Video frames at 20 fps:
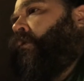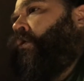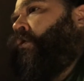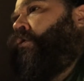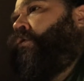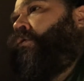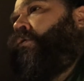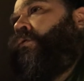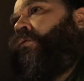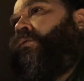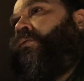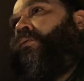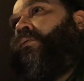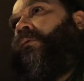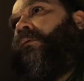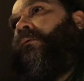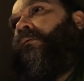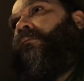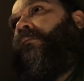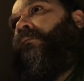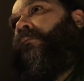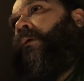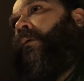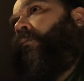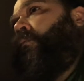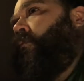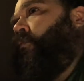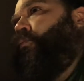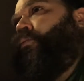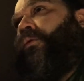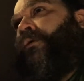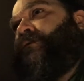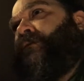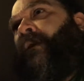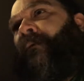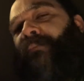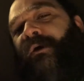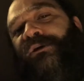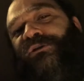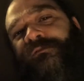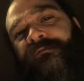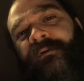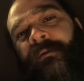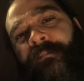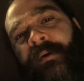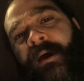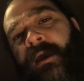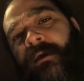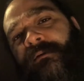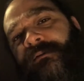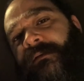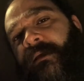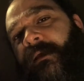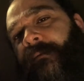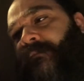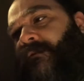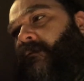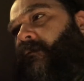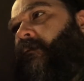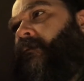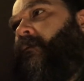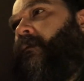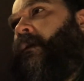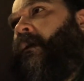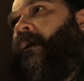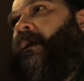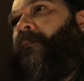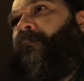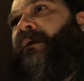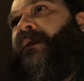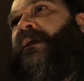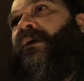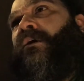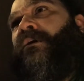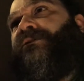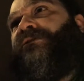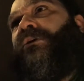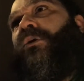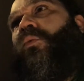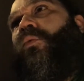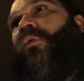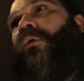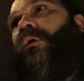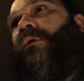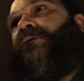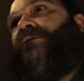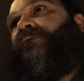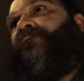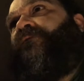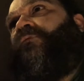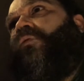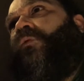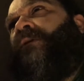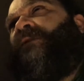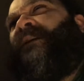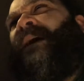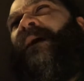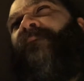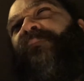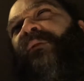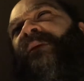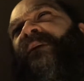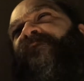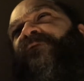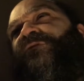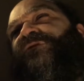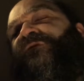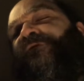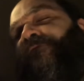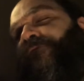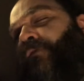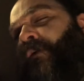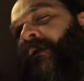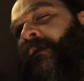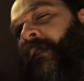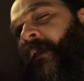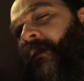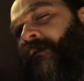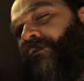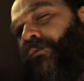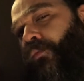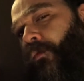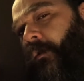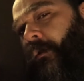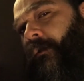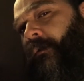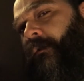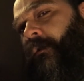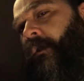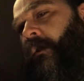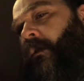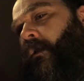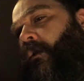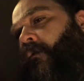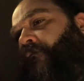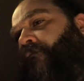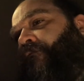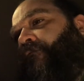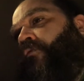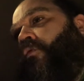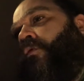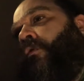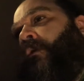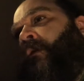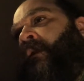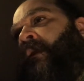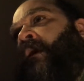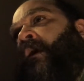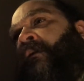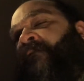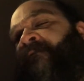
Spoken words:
who worked on a bunch of Compile's games. But he also worked for, I believe it was freelance work, for Nihon